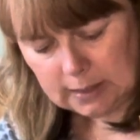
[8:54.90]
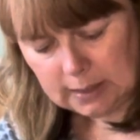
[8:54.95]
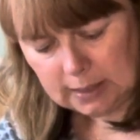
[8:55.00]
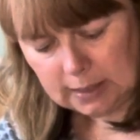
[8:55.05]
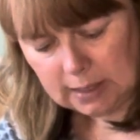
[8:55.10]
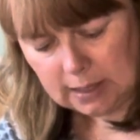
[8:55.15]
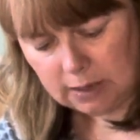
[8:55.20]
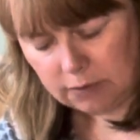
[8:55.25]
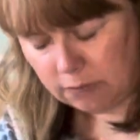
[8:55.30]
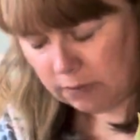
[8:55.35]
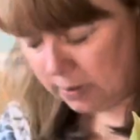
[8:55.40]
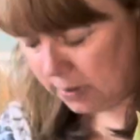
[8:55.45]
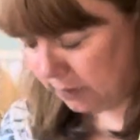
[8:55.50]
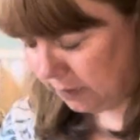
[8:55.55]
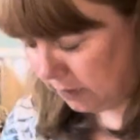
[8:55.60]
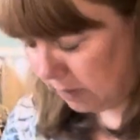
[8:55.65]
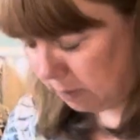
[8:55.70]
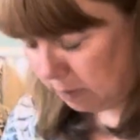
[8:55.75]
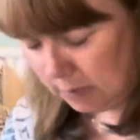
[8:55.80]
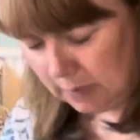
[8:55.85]
getting rid of
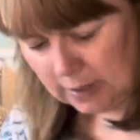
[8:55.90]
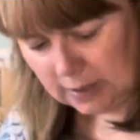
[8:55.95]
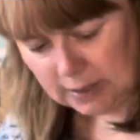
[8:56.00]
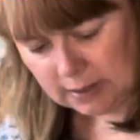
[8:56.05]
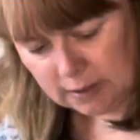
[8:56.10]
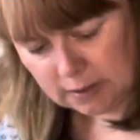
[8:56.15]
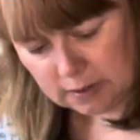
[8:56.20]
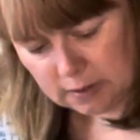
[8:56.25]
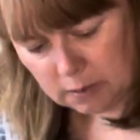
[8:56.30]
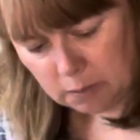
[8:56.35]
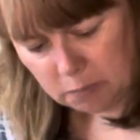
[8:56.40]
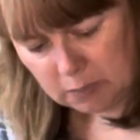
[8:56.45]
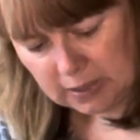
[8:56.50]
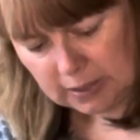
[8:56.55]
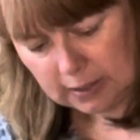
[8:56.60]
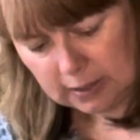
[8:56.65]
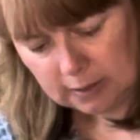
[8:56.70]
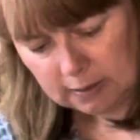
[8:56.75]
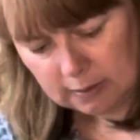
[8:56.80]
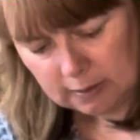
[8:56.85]
them clears the
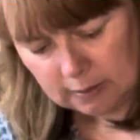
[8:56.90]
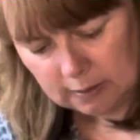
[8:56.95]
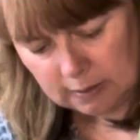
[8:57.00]
way